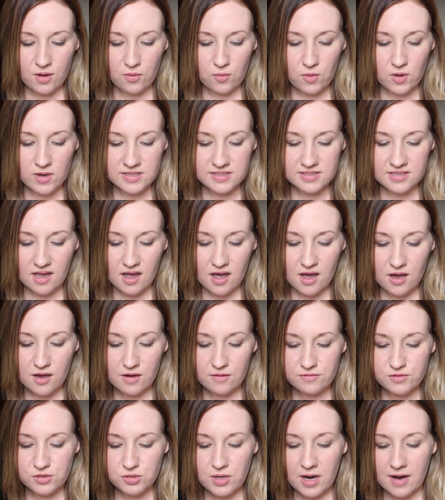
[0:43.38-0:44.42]
was
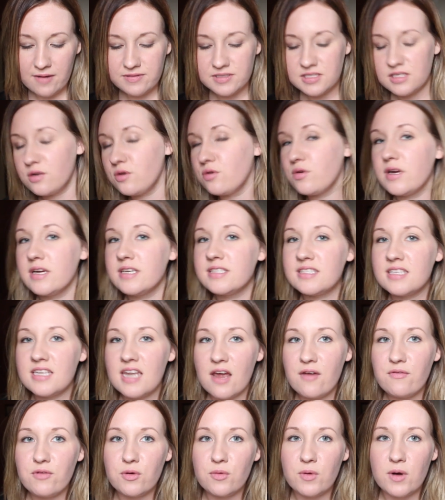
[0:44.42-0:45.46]
of Travis and Chris, and
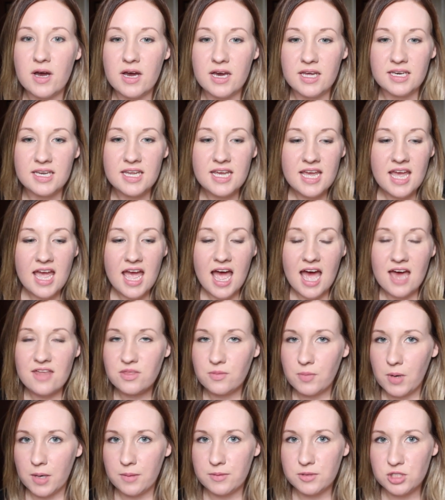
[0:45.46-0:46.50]
everyone at
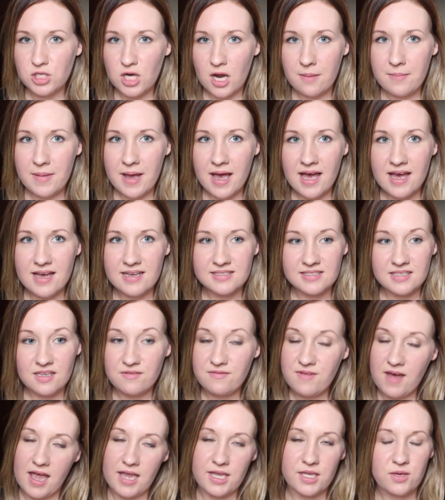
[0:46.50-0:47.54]
the barbershop has
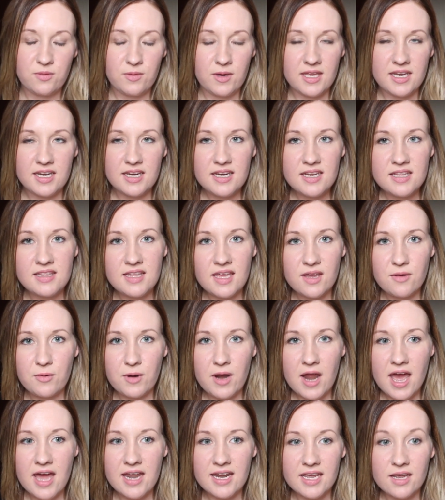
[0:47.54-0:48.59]
evacuated and they were
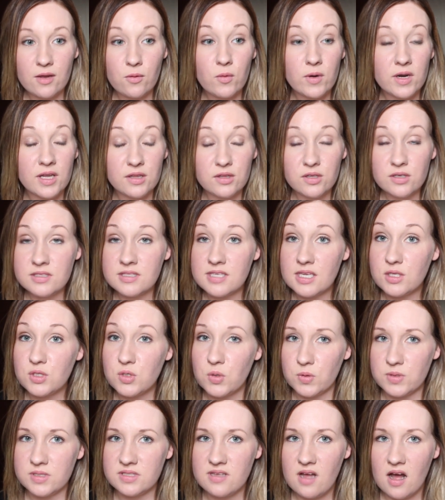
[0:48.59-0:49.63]
heading what it looks like
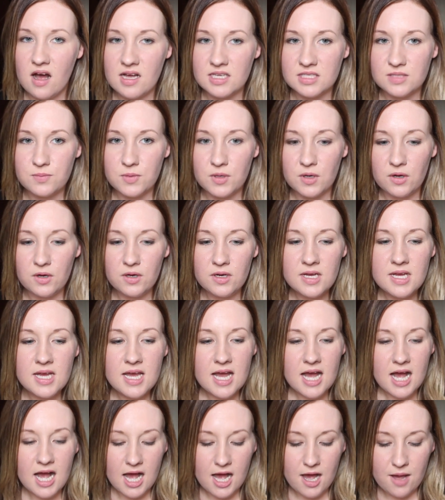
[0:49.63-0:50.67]
towards the hospital.
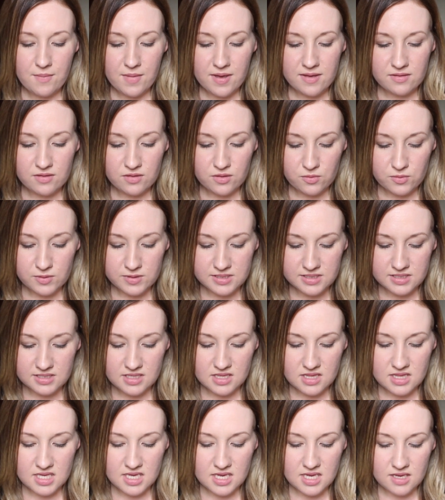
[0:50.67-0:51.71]
And there was
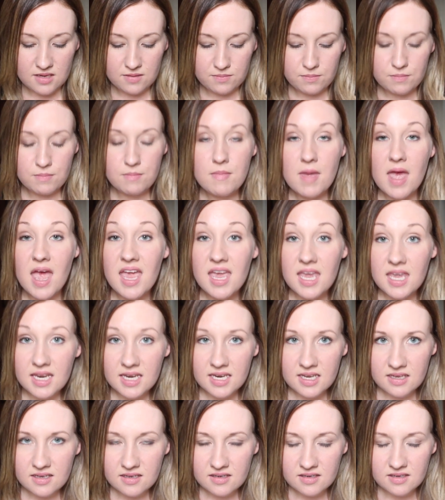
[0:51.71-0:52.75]
the
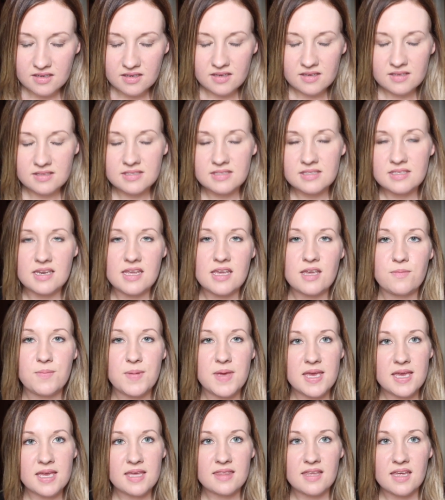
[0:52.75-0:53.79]
main sneak
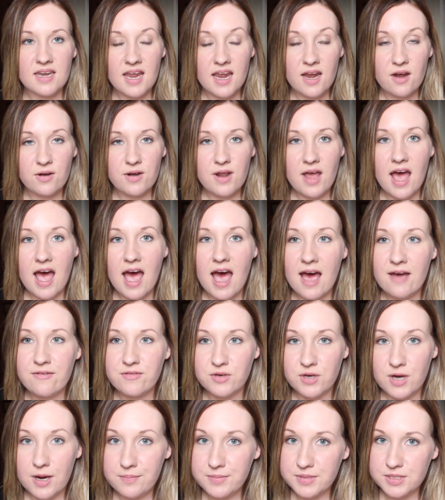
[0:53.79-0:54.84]
peek that aired
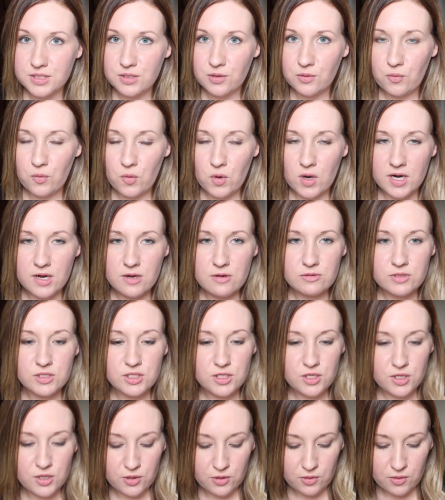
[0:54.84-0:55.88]
after episode
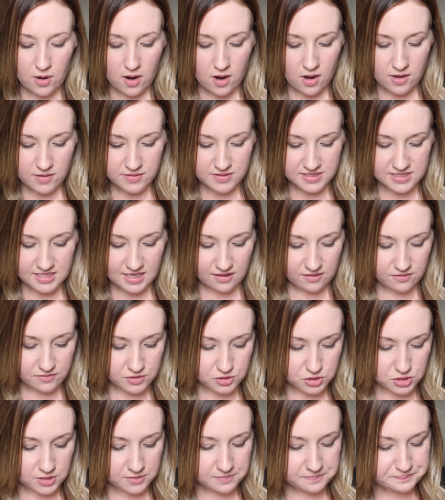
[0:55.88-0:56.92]
102 on the
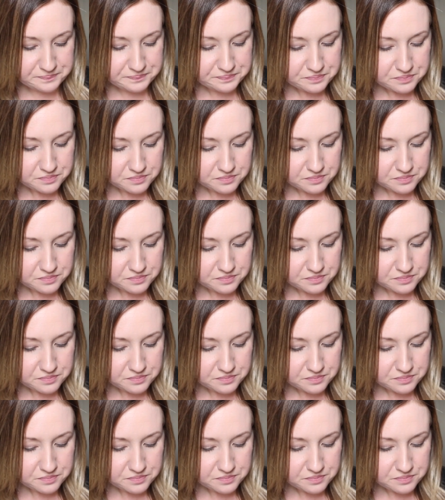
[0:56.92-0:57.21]
television.